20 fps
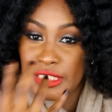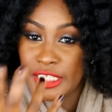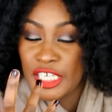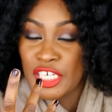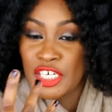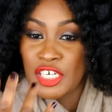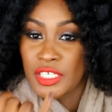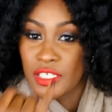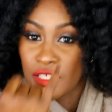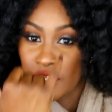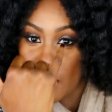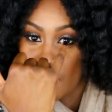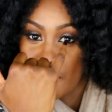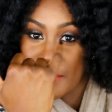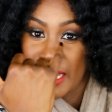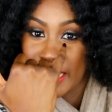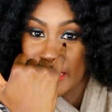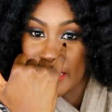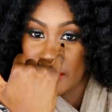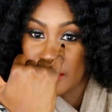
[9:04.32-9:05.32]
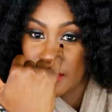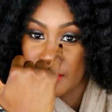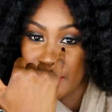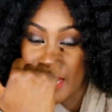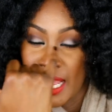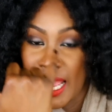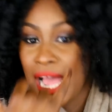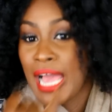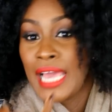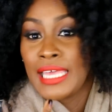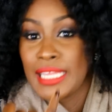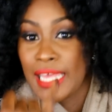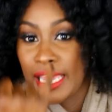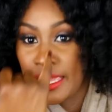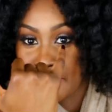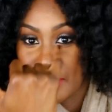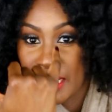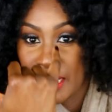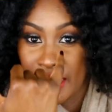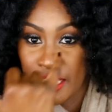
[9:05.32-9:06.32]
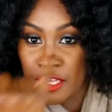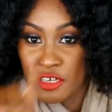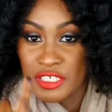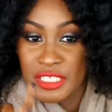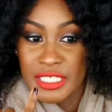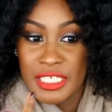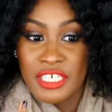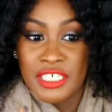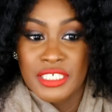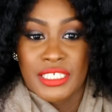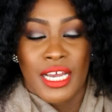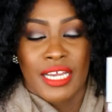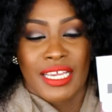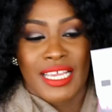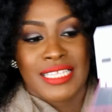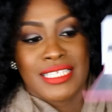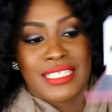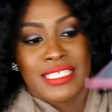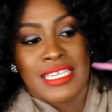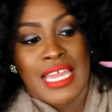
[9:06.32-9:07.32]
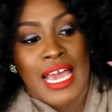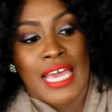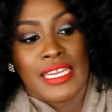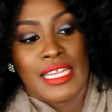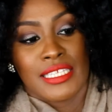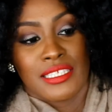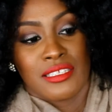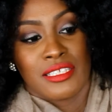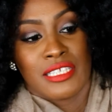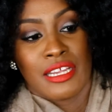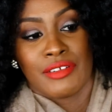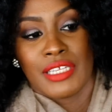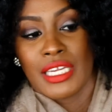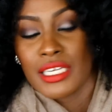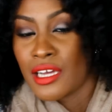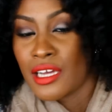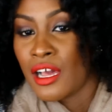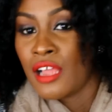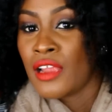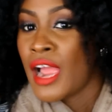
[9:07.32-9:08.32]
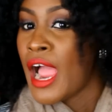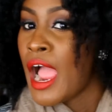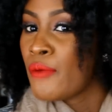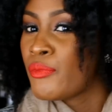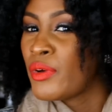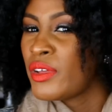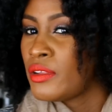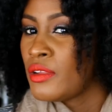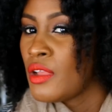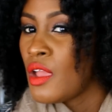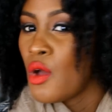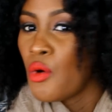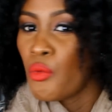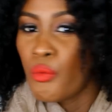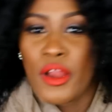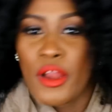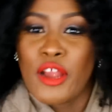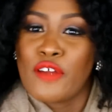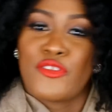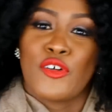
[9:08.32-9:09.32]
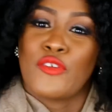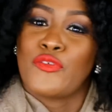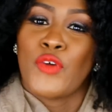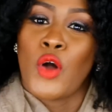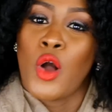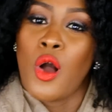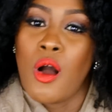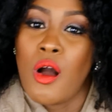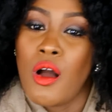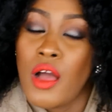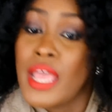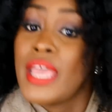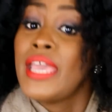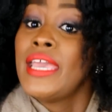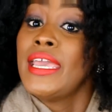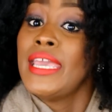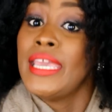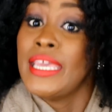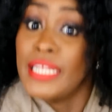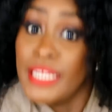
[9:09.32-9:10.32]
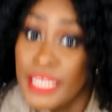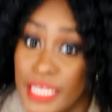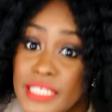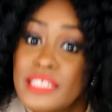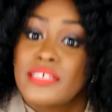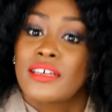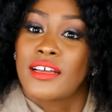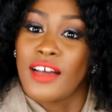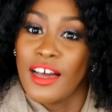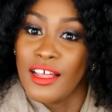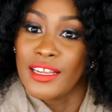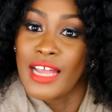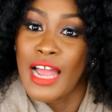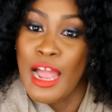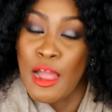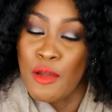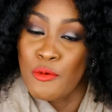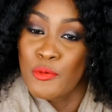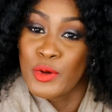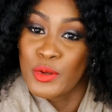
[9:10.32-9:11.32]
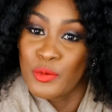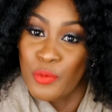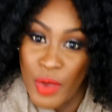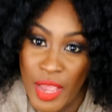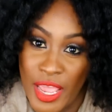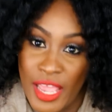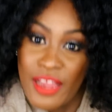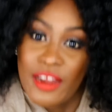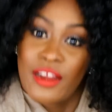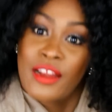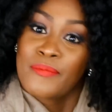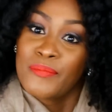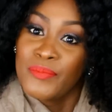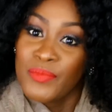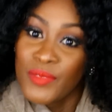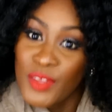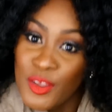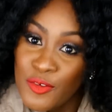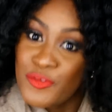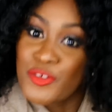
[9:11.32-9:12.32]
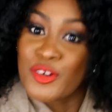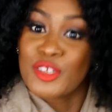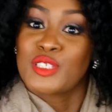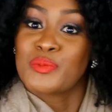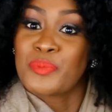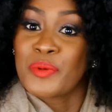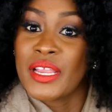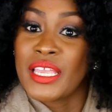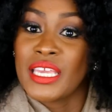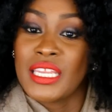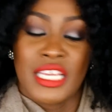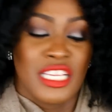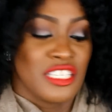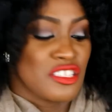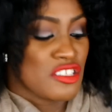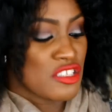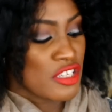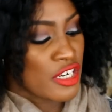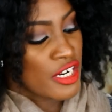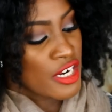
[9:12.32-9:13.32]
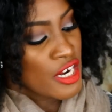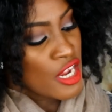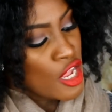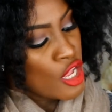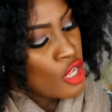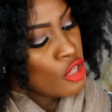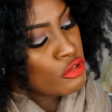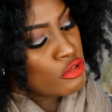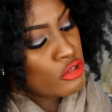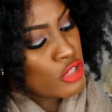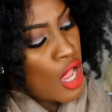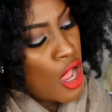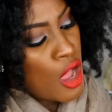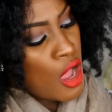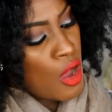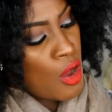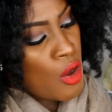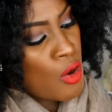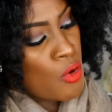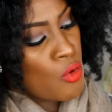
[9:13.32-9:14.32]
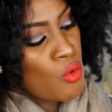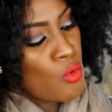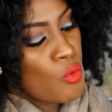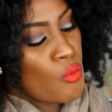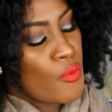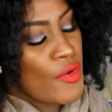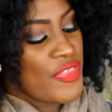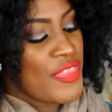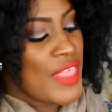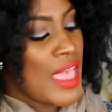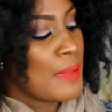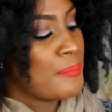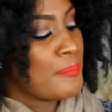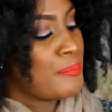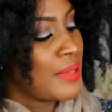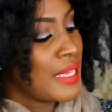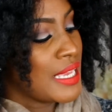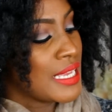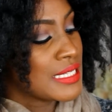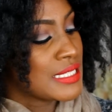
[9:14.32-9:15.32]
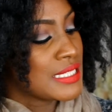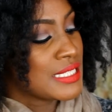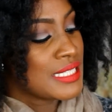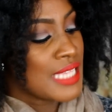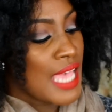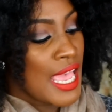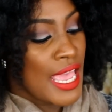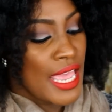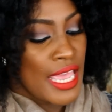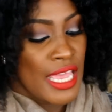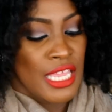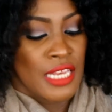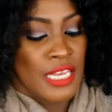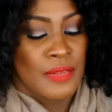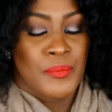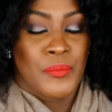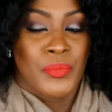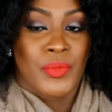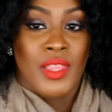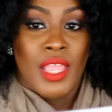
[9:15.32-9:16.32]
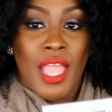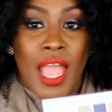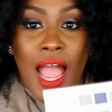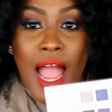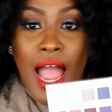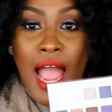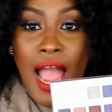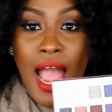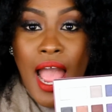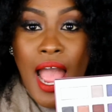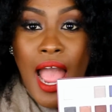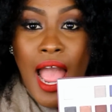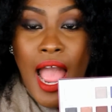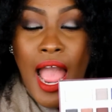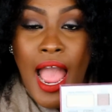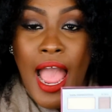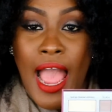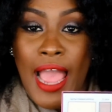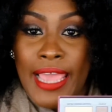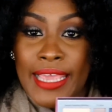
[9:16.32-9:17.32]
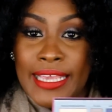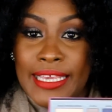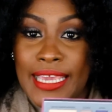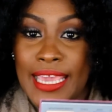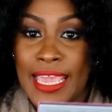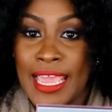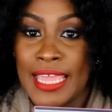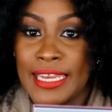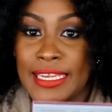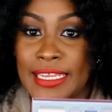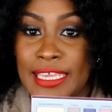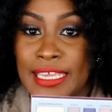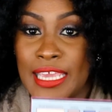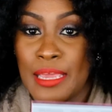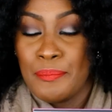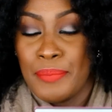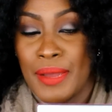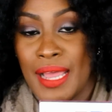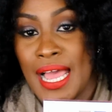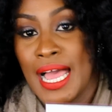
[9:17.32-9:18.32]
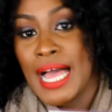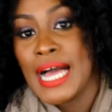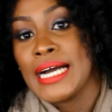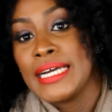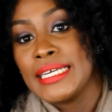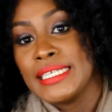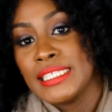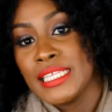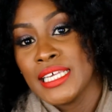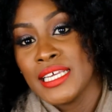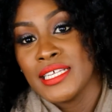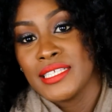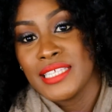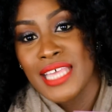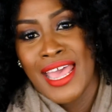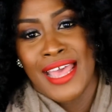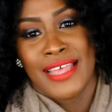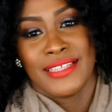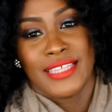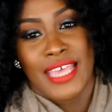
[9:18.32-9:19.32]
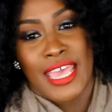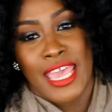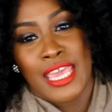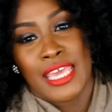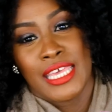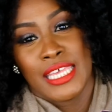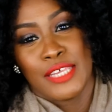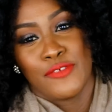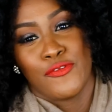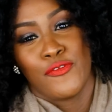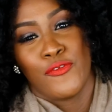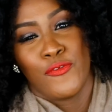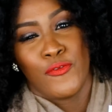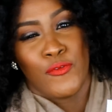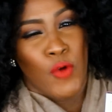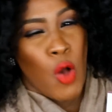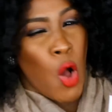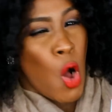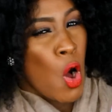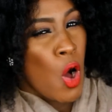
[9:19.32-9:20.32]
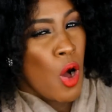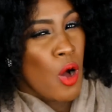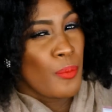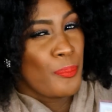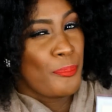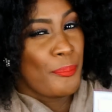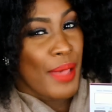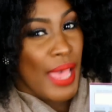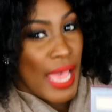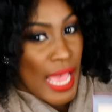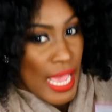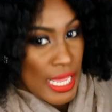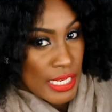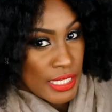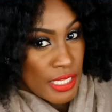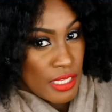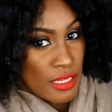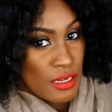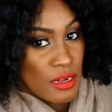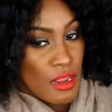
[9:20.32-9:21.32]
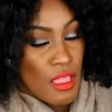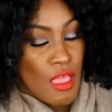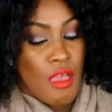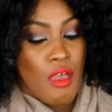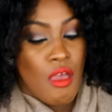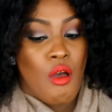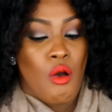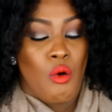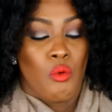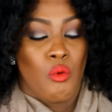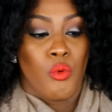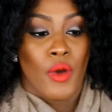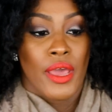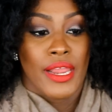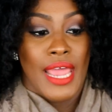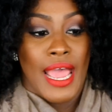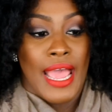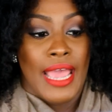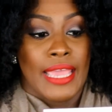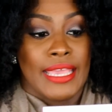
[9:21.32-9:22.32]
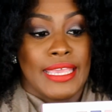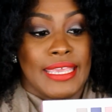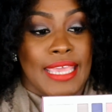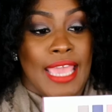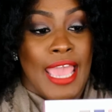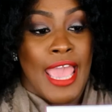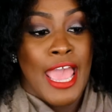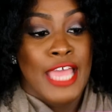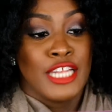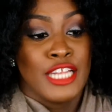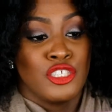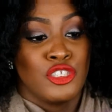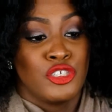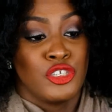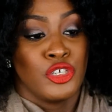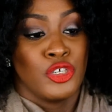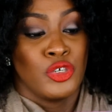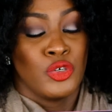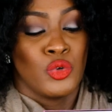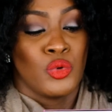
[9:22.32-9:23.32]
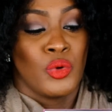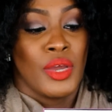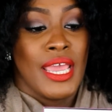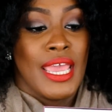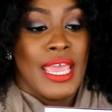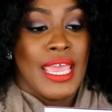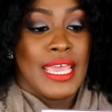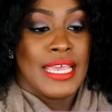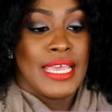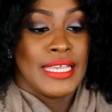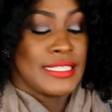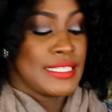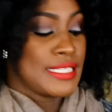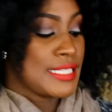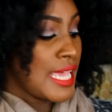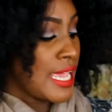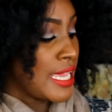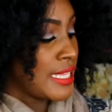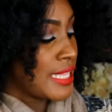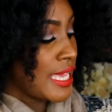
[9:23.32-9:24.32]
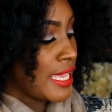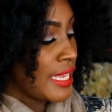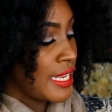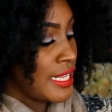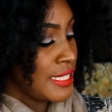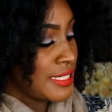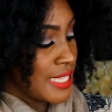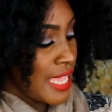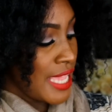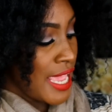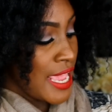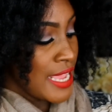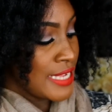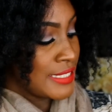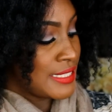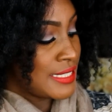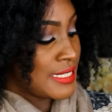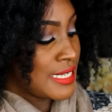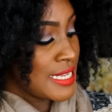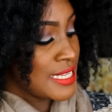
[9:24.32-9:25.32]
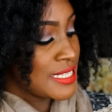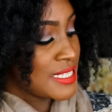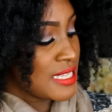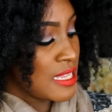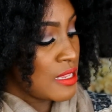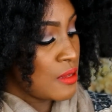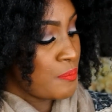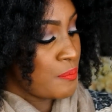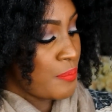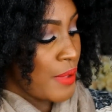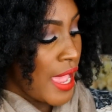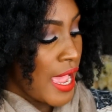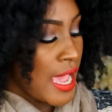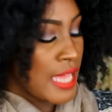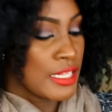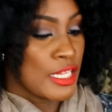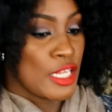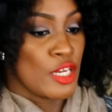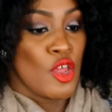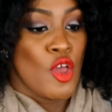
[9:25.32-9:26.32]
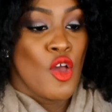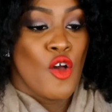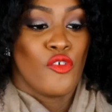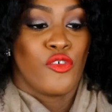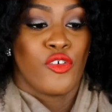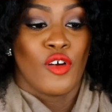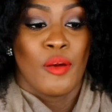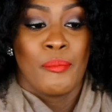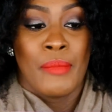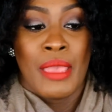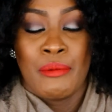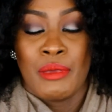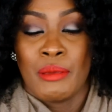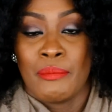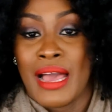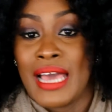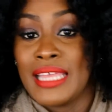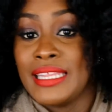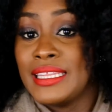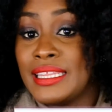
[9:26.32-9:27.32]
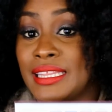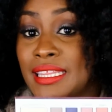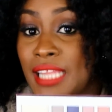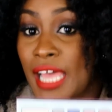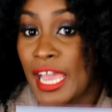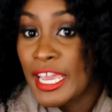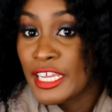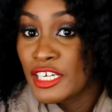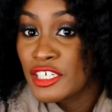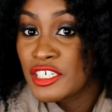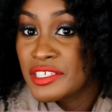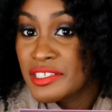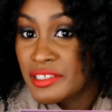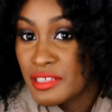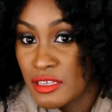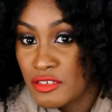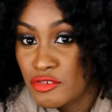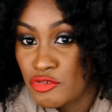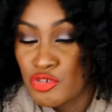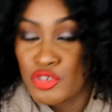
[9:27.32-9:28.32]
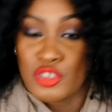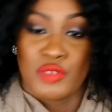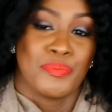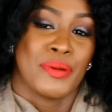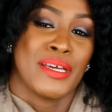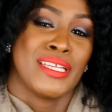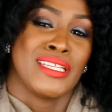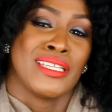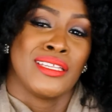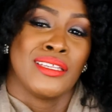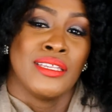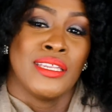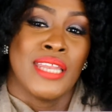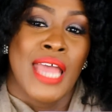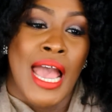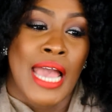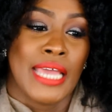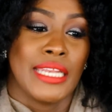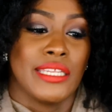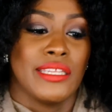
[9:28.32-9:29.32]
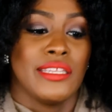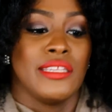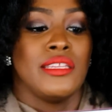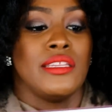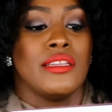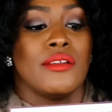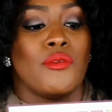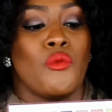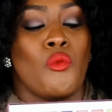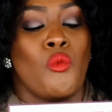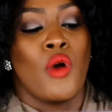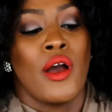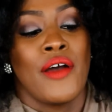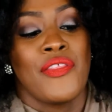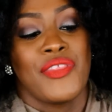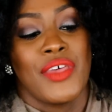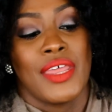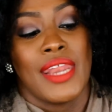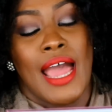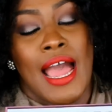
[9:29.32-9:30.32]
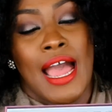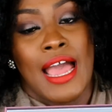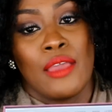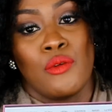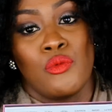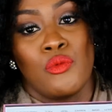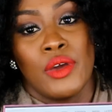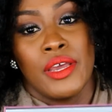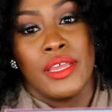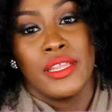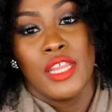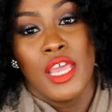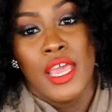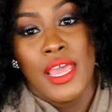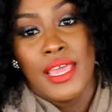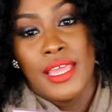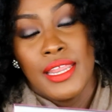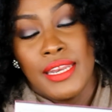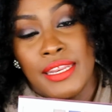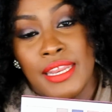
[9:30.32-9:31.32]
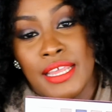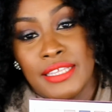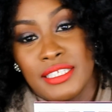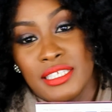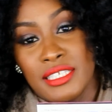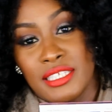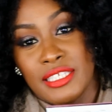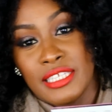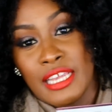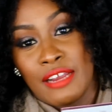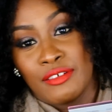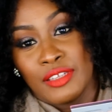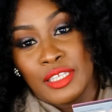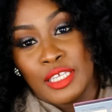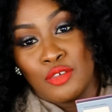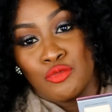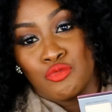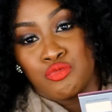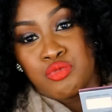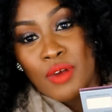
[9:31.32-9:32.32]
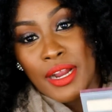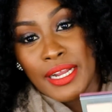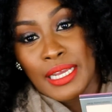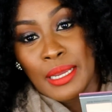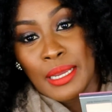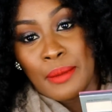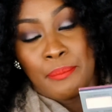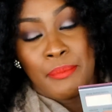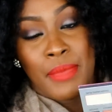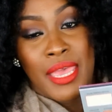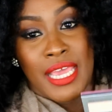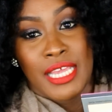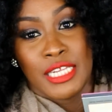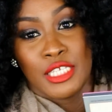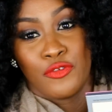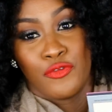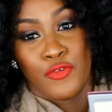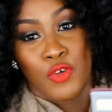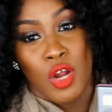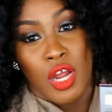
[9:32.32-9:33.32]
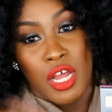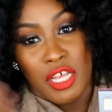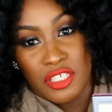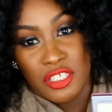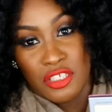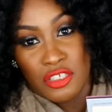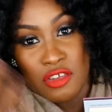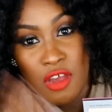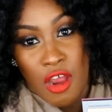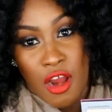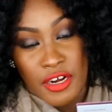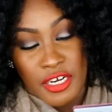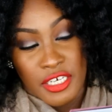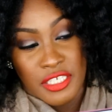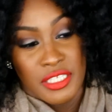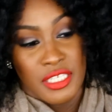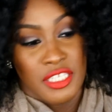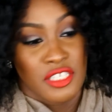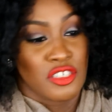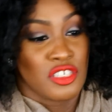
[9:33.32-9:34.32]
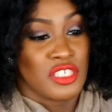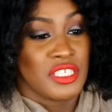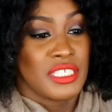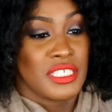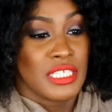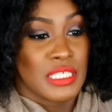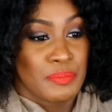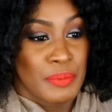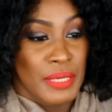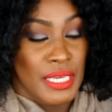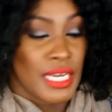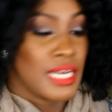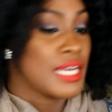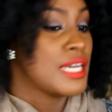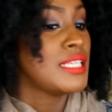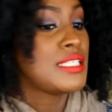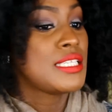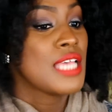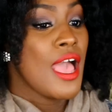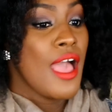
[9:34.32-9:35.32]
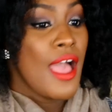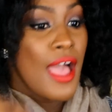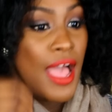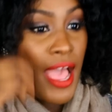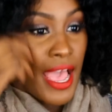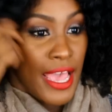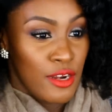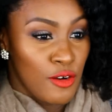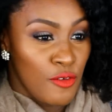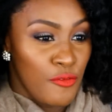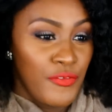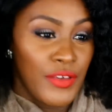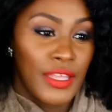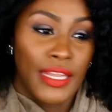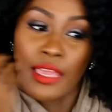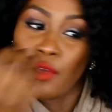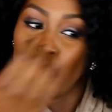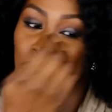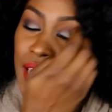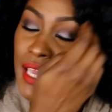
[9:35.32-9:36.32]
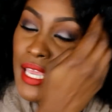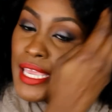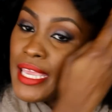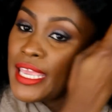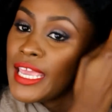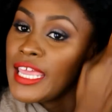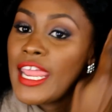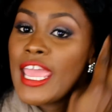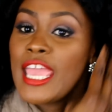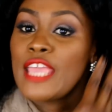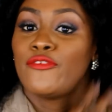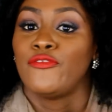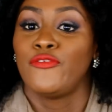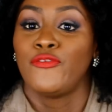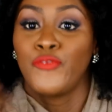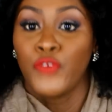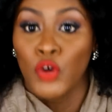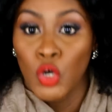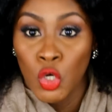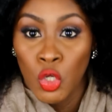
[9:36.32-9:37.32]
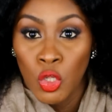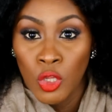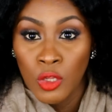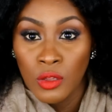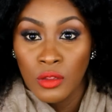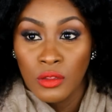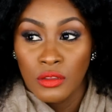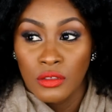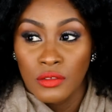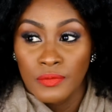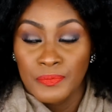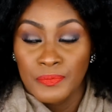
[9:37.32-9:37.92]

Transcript: tear, you know, my, my highlight, my inner tear duct. It's not necessarily a color I would wear for fall. It is a color I would wear for spring and Easter. So with that being said, I can't get behind this as a fall palette. What I can do is say that it's a decent palette for maybe my lighter sisters, but not one that I would necessarily recommend for us darker sisters just because I don't feel like we can get a full,